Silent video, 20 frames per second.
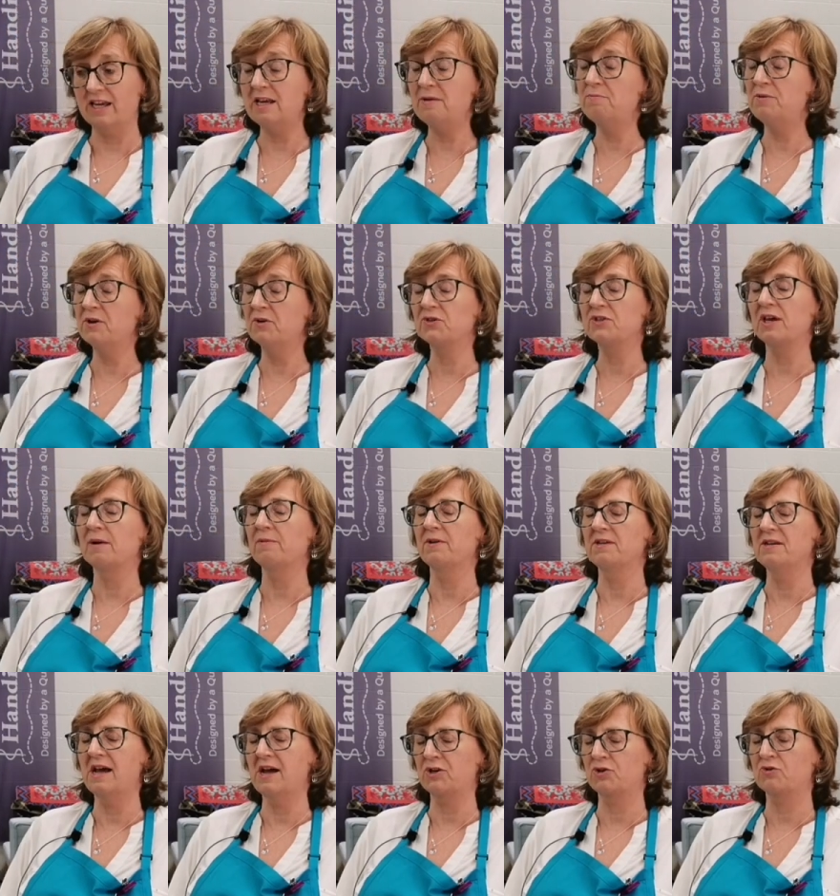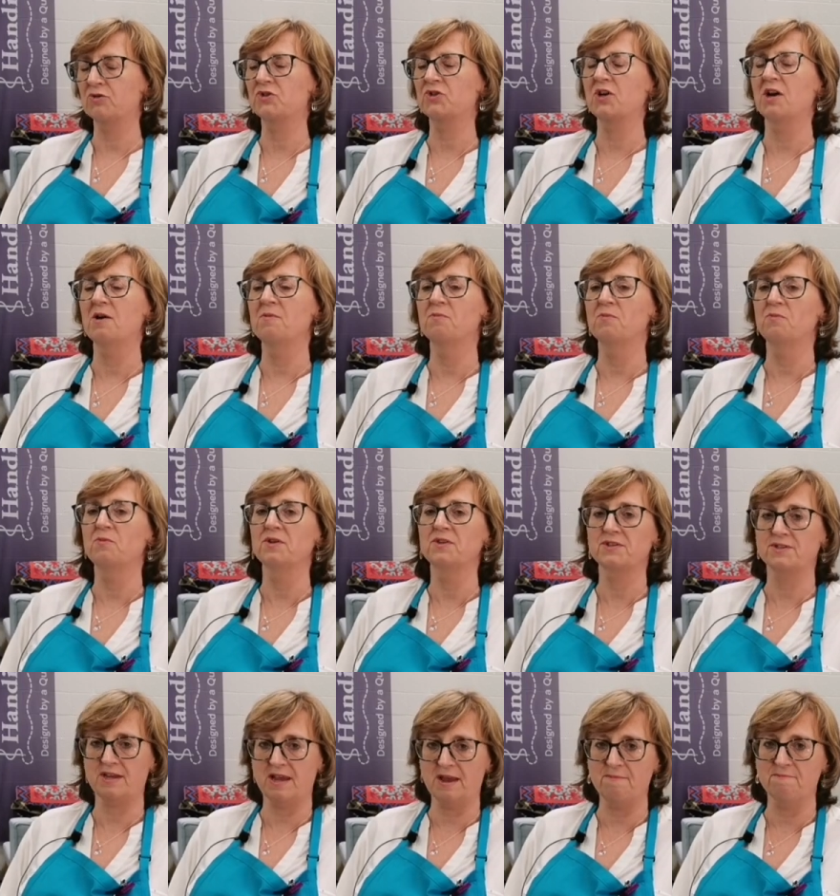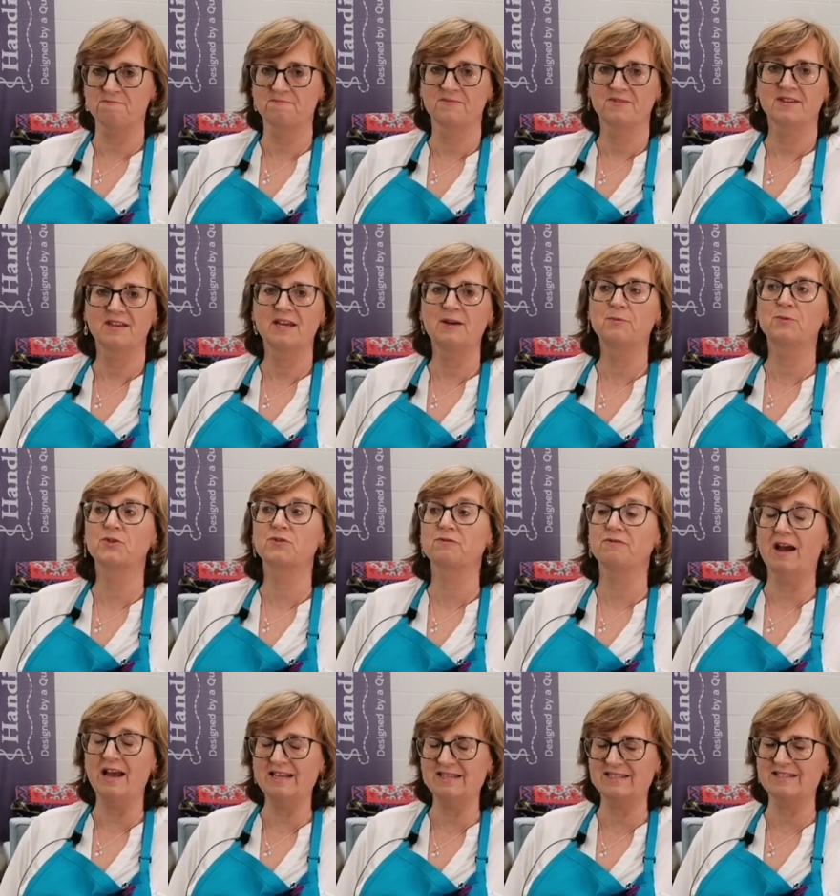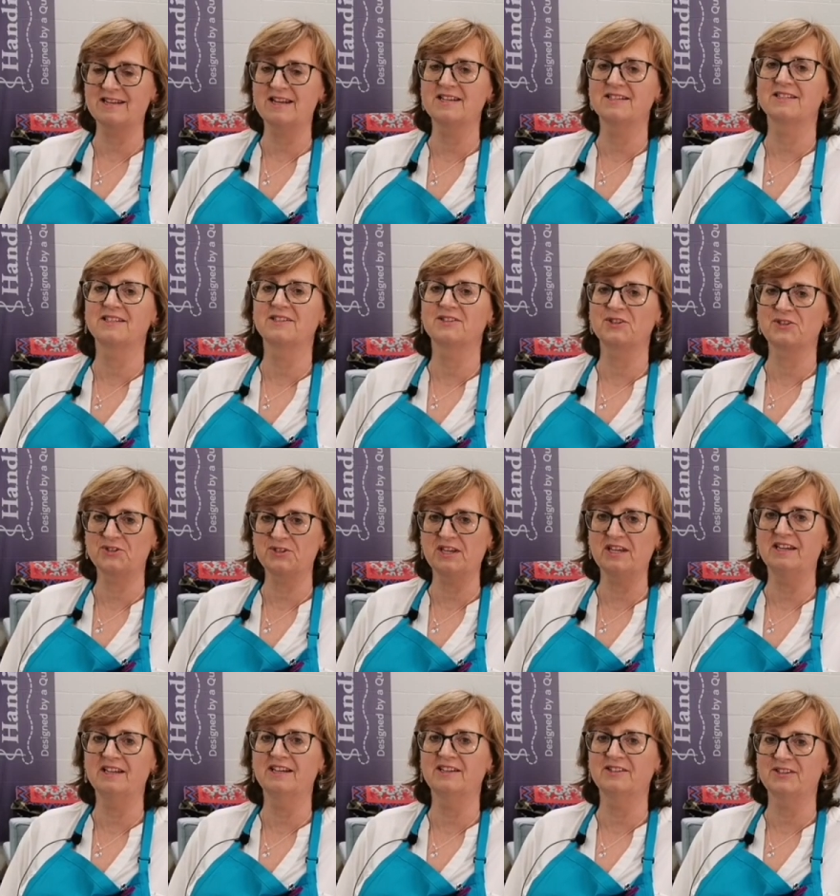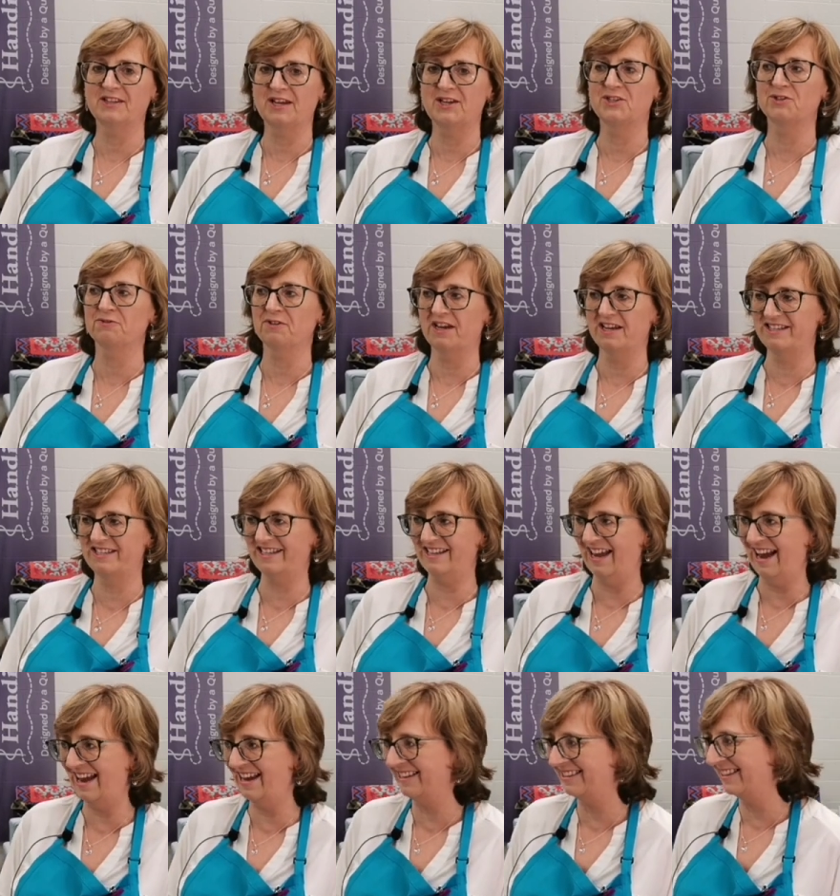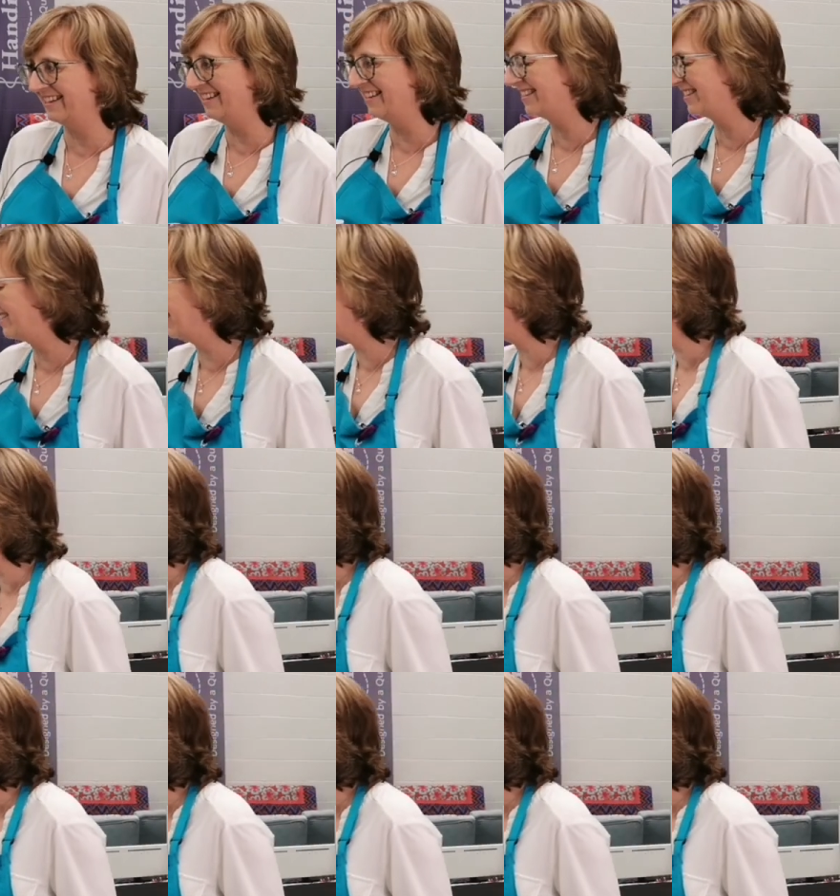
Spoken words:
He built up a natural charm with Sam. It was fascinating to see at the age of 88. He still